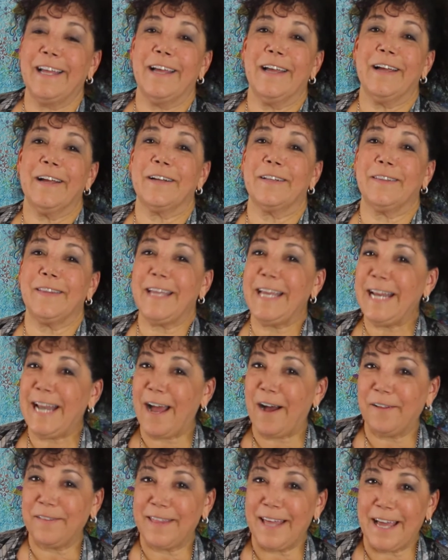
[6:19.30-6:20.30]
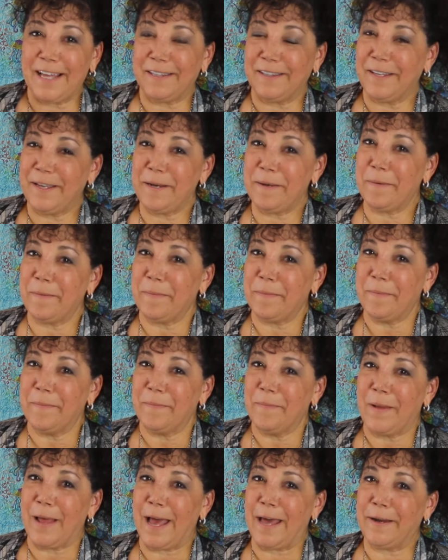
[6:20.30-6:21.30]
clean out that lint
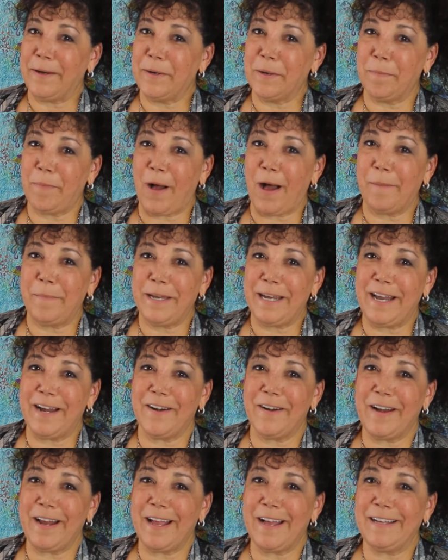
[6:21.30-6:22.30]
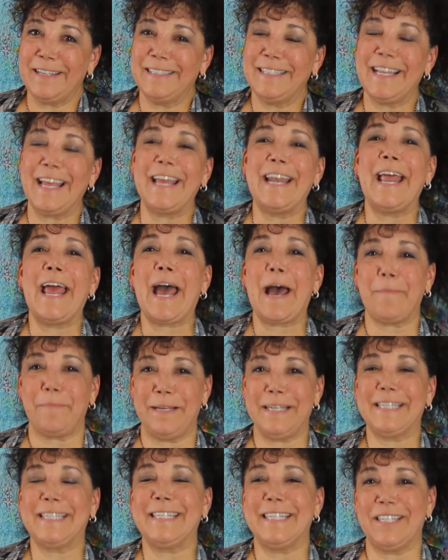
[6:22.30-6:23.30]
out of your bobbin area, and
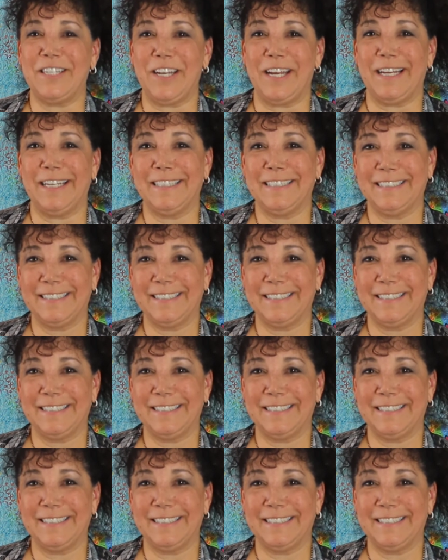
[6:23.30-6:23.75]
happy stitching.